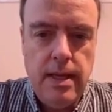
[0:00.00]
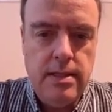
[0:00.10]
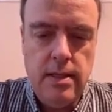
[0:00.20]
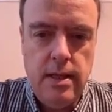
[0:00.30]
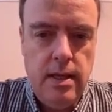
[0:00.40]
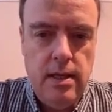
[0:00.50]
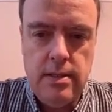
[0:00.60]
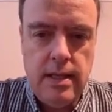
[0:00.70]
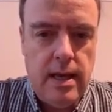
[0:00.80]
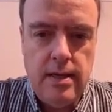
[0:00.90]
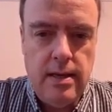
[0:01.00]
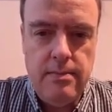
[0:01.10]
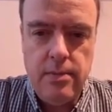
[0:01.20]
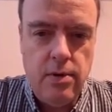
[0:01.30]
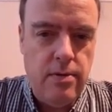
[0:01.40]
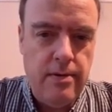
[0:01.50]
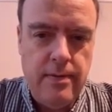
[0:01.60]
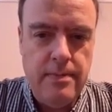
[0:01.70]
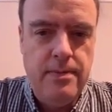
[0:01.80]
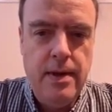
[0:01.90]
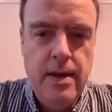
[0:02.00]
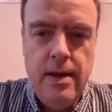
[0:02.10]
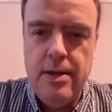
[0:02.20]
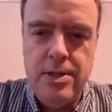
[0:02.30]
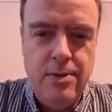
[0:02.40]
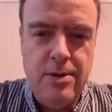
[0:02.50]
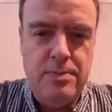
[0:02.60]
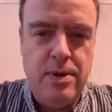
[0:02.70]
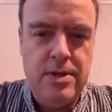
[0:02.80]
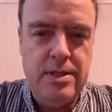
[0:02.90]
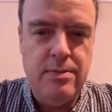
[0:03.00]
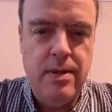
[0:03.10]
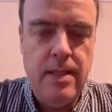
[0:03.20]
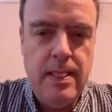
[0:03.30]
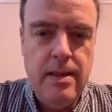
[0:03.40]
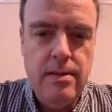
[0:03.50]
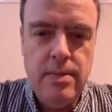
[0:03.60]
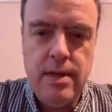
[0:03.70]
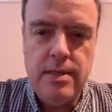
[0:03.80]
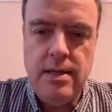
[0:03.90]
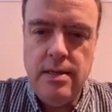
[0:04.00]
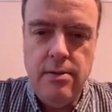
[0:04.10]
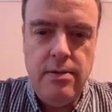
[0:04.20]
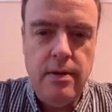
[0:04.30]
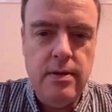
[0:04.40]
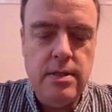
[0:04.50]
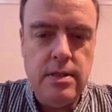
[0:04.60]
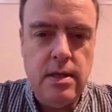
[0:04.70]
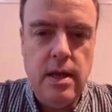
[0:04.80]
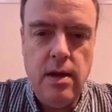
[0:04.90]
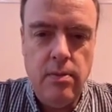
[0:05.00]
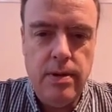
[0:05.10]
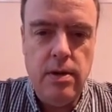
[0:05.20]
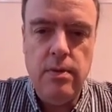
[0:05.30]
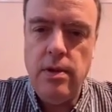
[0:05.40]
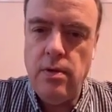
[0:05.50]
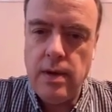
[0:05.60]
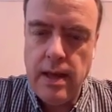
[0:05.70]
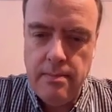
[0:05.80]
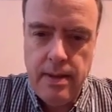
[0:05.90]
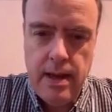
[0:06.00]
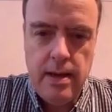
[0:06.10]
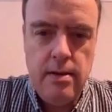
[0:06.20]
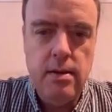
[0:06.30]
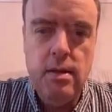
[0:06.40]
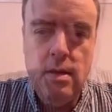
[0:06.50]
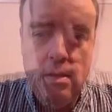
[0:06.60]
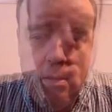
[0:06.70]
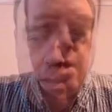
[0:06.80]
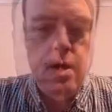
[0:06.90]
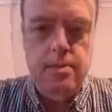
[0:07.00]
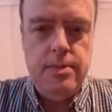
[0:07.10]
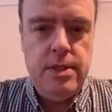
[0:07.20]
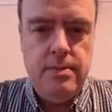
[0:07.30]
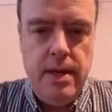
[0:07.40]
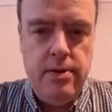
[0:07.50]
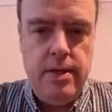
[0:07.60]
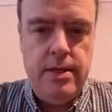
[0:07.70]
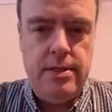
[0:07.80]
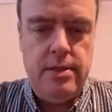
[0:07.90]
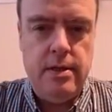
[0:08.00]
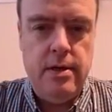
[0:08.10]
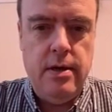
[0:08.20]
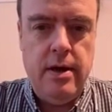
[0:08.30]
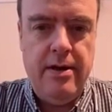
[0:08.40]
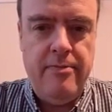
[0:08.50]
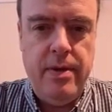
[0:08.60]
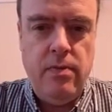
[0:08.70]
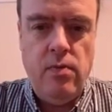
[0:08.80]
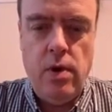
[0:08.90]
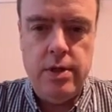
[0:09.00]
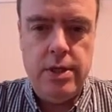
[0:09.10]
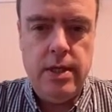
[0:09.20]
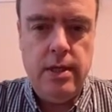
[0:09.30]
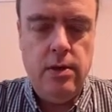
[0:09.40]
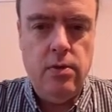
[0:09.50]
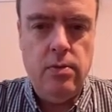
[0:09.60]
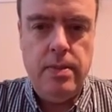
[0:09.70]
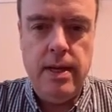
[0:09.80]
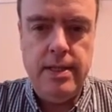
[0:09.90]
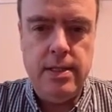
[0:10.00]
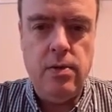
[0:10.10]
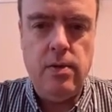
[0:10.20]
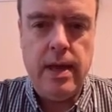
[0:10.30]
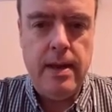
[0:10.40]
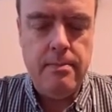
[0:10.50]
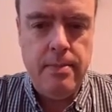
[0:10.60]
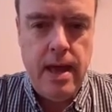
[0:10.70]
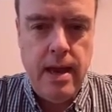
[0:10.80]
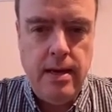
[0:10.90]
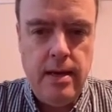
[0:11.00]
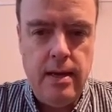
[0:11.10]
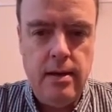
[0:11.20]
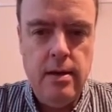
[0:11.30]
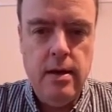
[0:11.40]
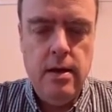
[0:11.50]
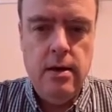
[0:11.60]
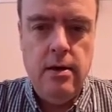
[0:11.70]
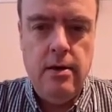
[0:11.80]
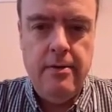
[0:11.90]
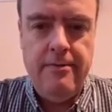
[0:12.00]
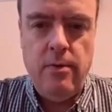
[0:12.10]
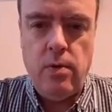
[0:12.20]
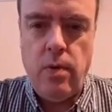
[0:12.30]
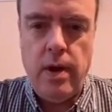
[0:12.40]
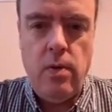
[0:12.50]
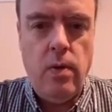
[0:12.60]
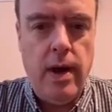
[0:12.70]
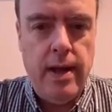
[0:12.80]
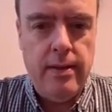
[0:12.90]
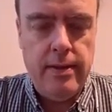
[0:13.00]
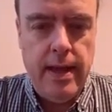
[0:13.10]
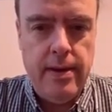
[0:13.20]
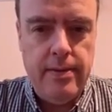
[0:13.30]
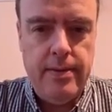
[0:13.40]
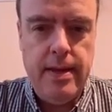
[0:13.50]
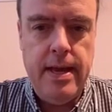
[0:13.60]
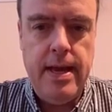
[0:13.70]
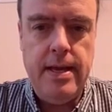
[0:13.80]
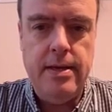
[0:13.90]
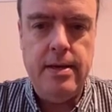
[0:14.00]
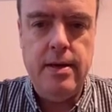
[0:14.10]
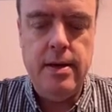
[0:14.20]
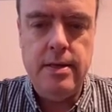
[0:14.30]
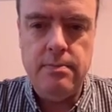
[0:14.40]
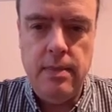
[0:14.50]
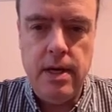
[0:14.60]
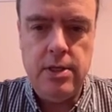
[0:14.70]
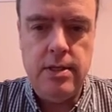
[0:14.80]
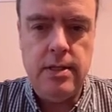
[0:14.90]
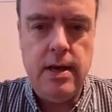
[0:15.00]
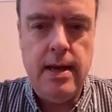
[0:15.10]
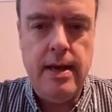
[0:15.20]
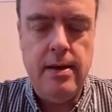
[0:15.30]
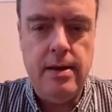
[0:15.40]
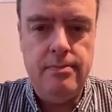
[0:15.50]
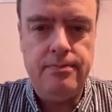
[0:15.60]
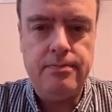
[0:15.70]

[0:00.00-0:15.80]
basically sack them, got rid of them as soon as possible, because I don't think this is going to help you with your campaign. To be honest, I've been watching your political campaigning for quite a while now, and as much as I